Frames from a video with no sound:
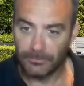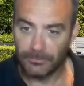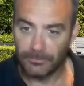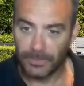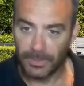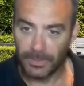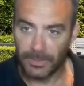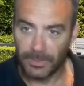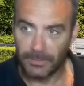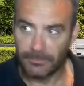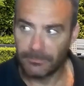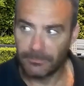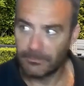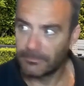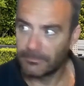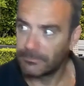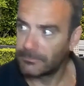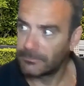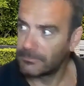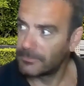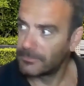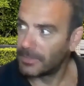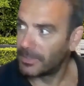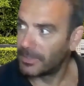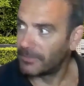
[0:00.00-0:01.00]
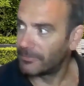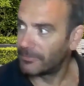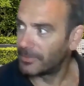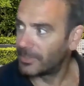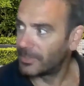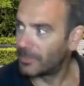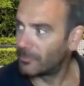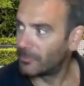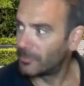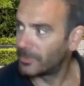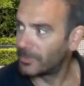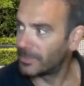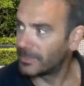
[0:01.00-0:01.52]
don't even
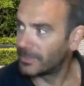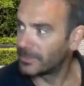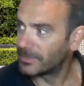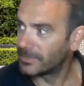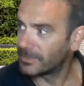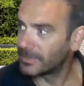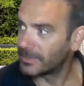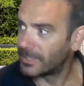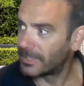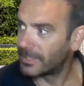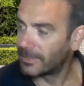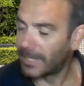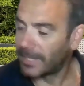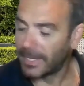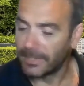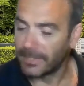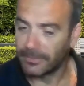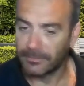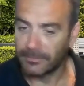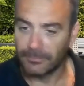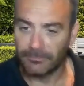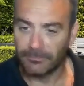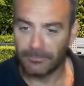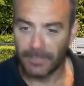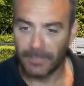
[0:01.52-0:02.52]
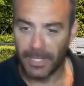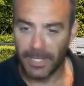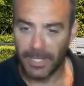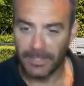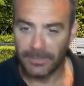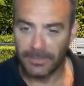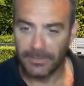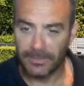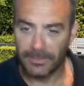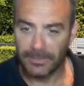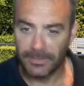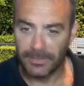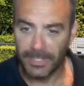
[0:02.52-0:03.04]
know what the inches are,
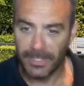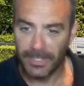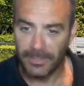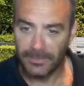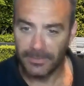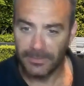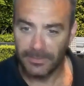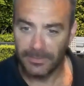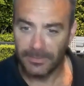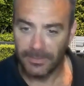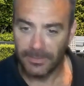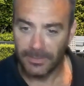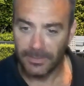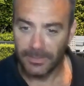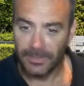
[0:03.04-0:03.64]
8s and 10s.